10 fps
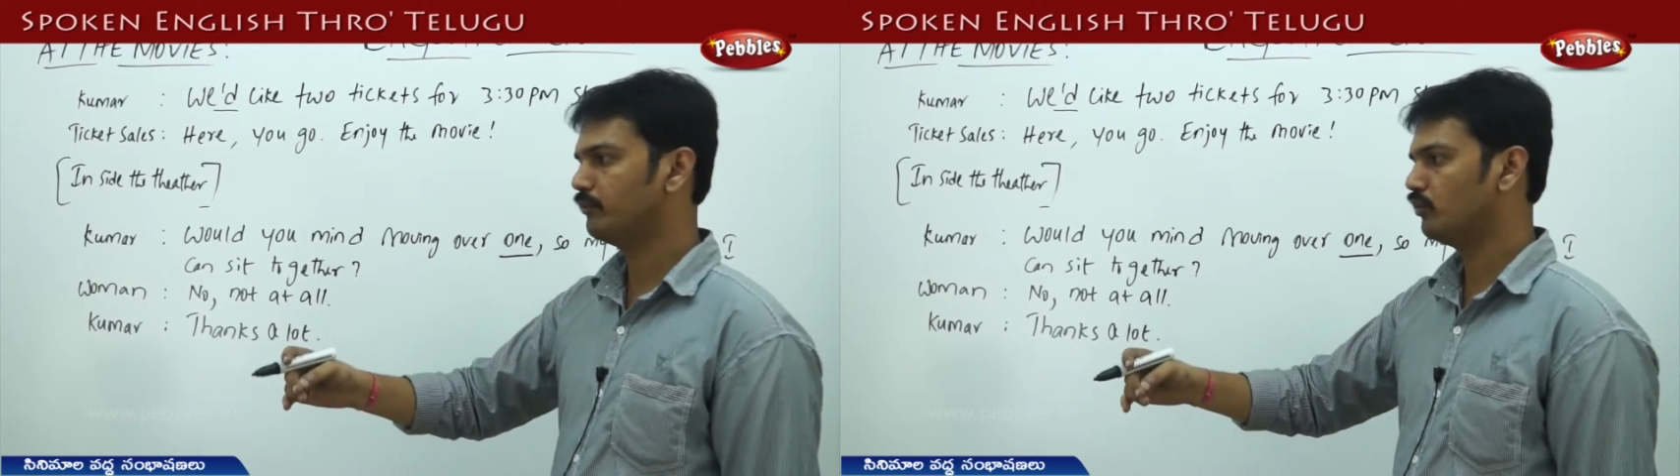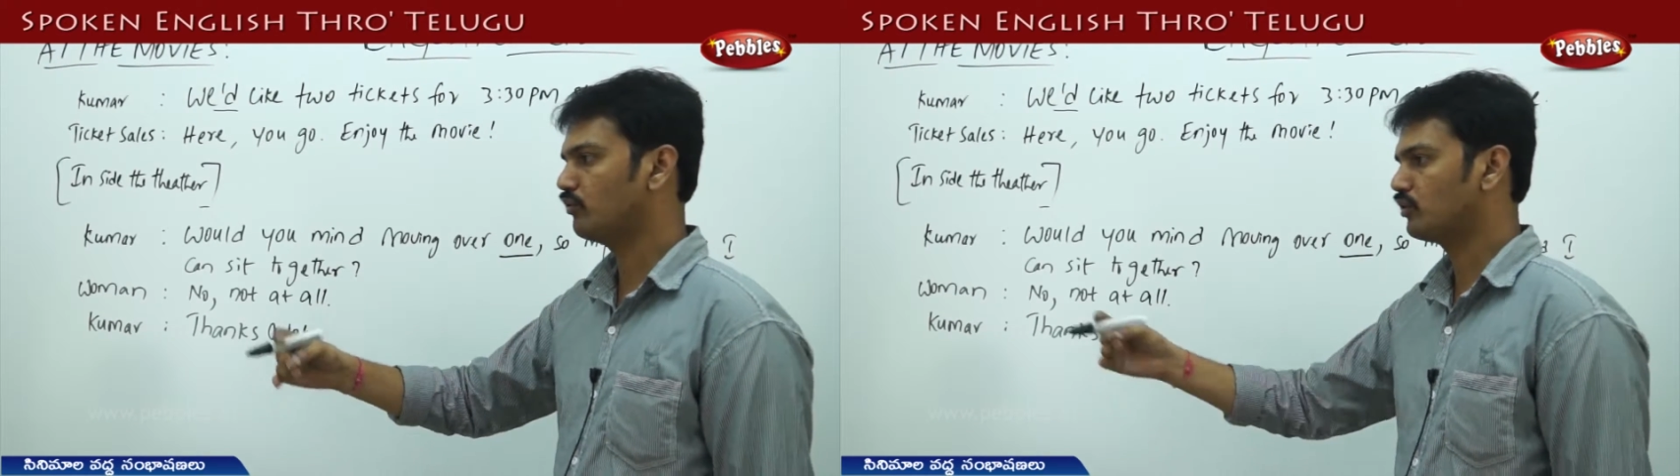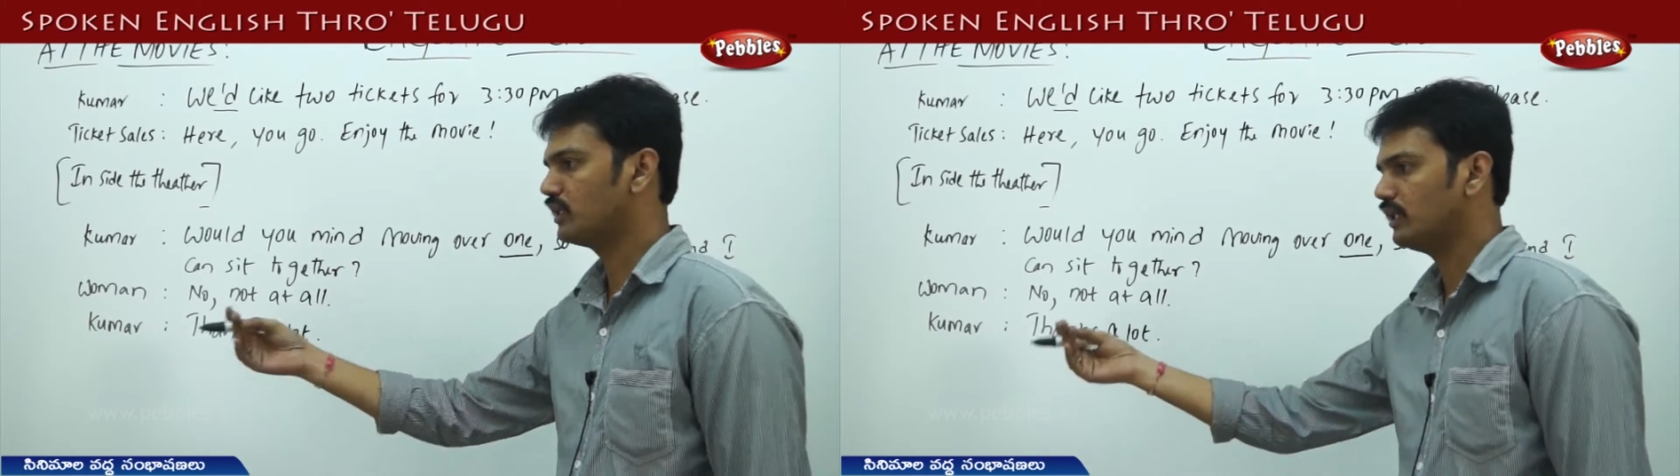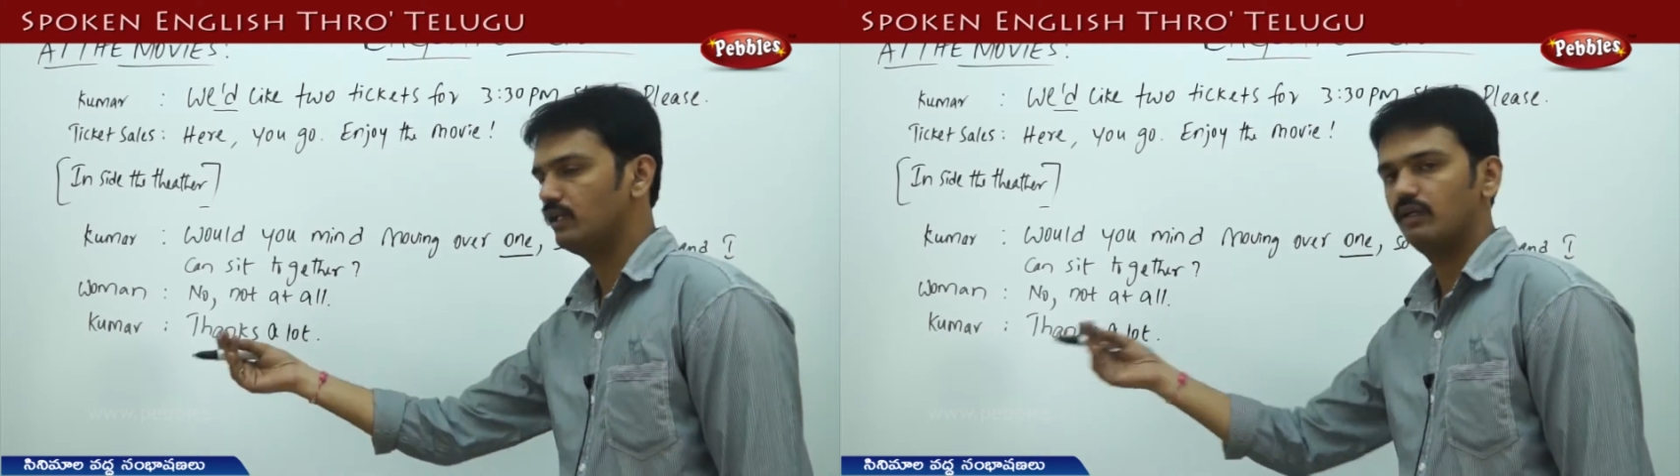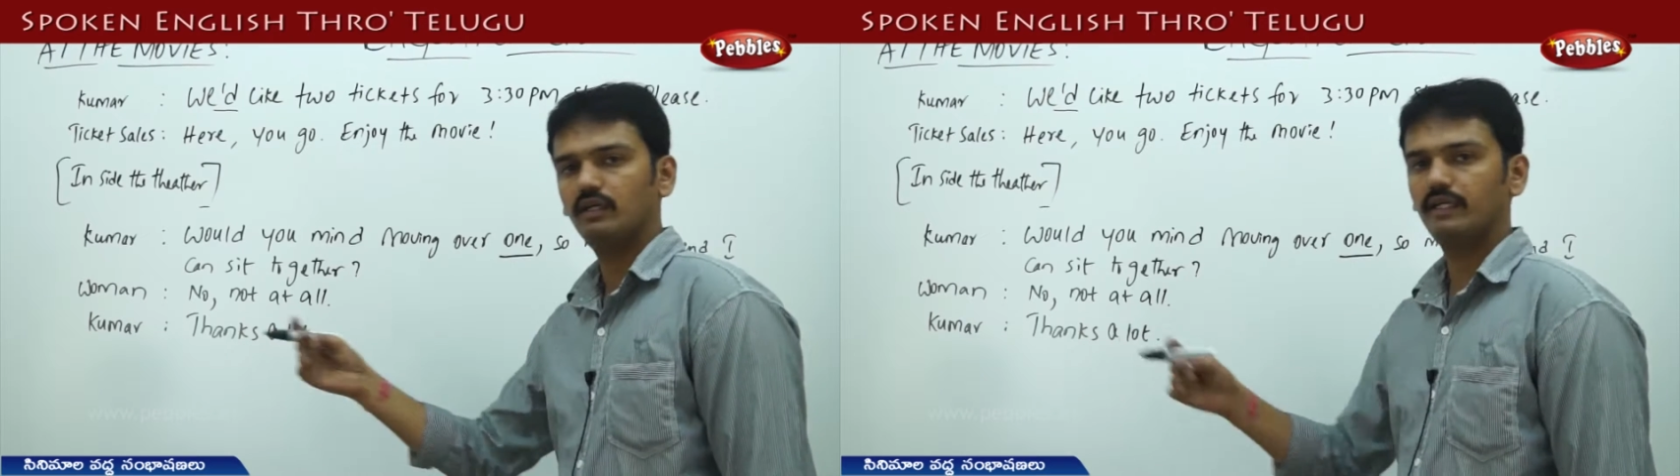move to the
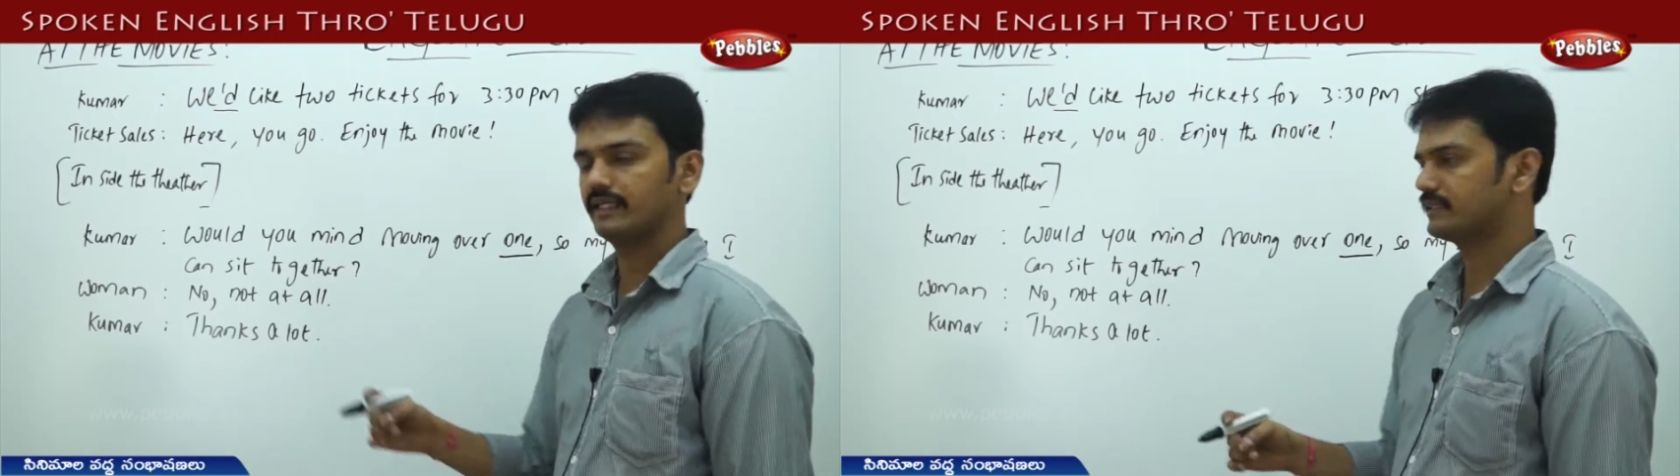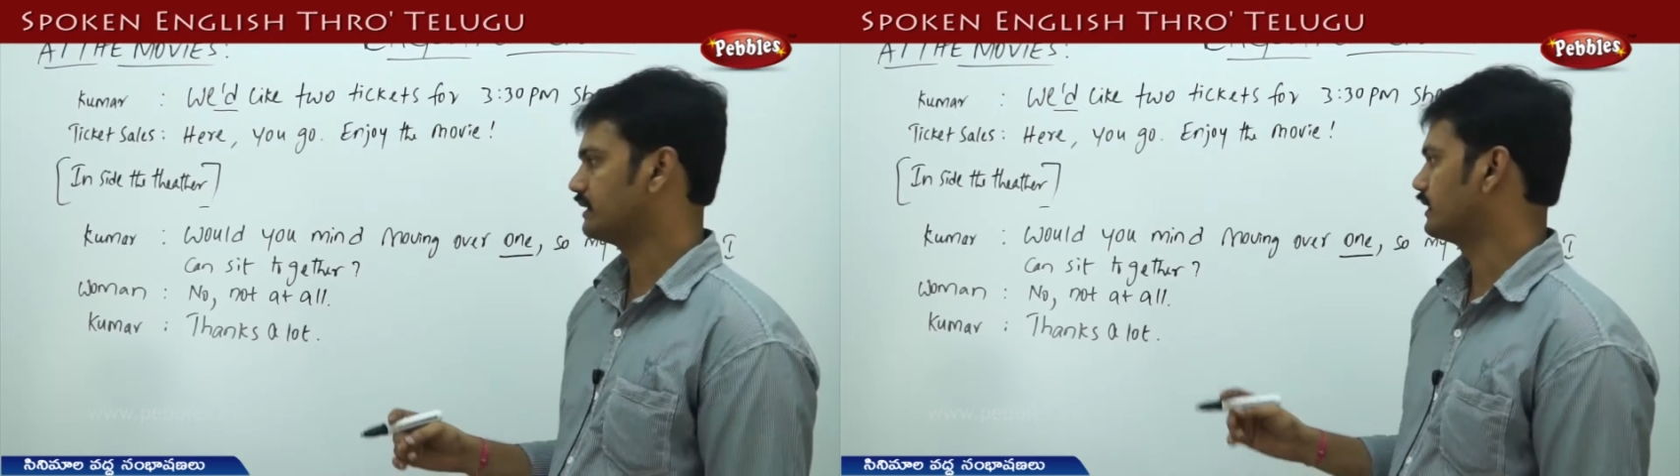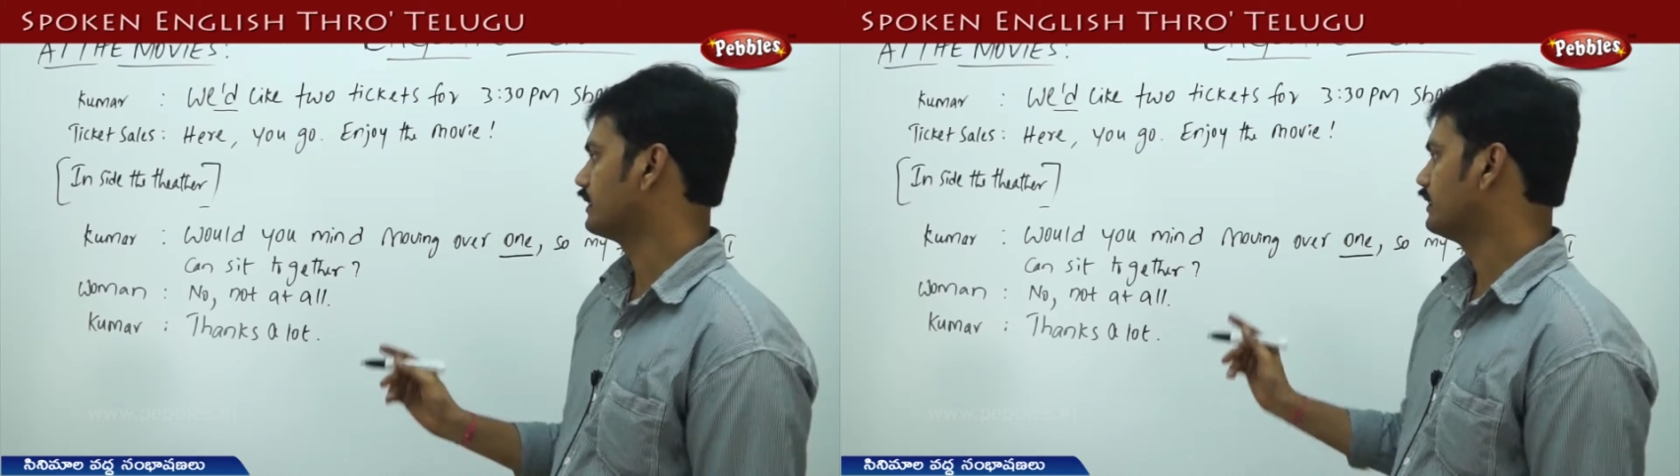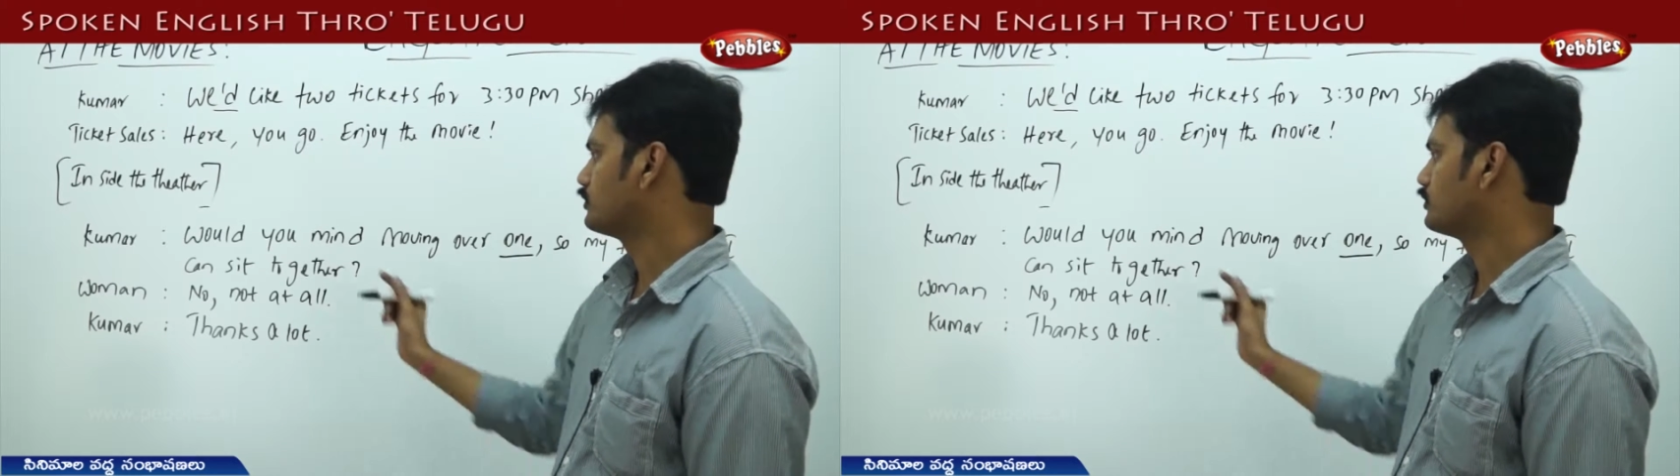next seat.